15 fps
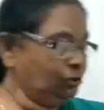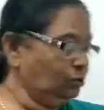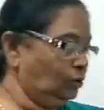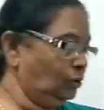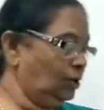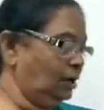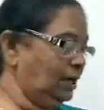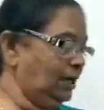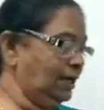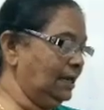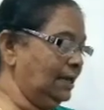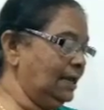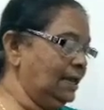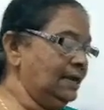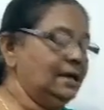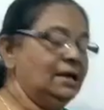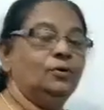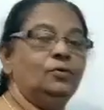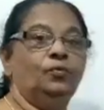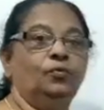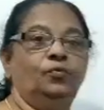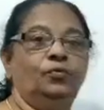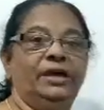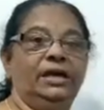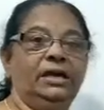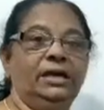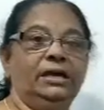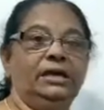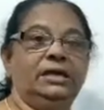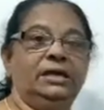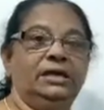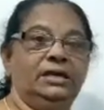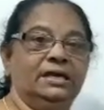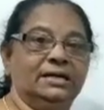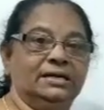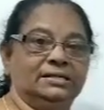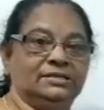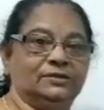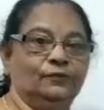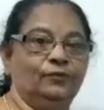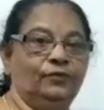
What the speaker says: only VES.